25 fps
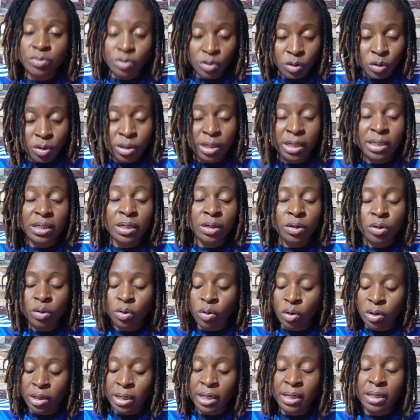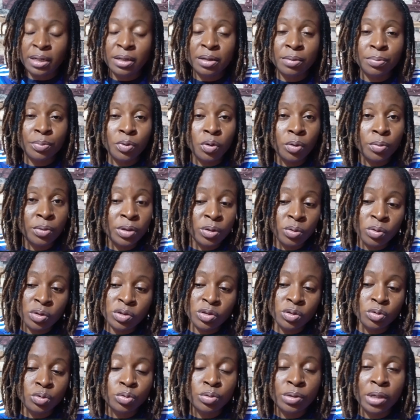nodded in the ball. It
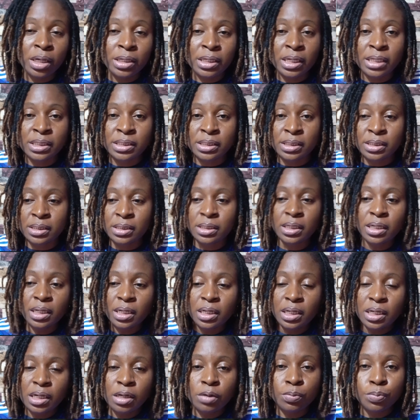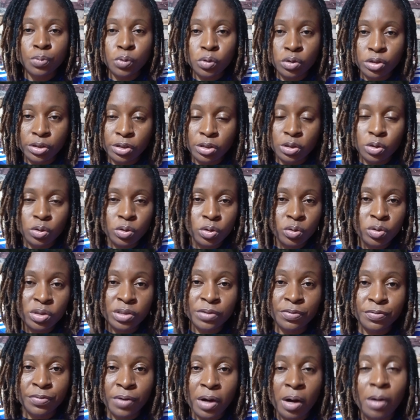was ruled out as a push, so it
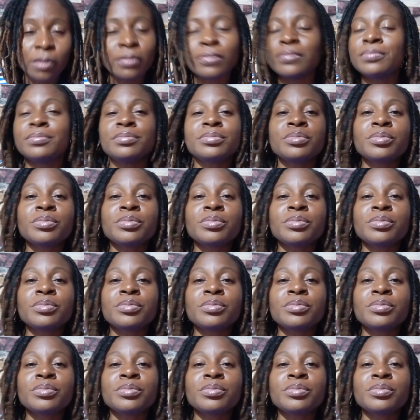was a foul.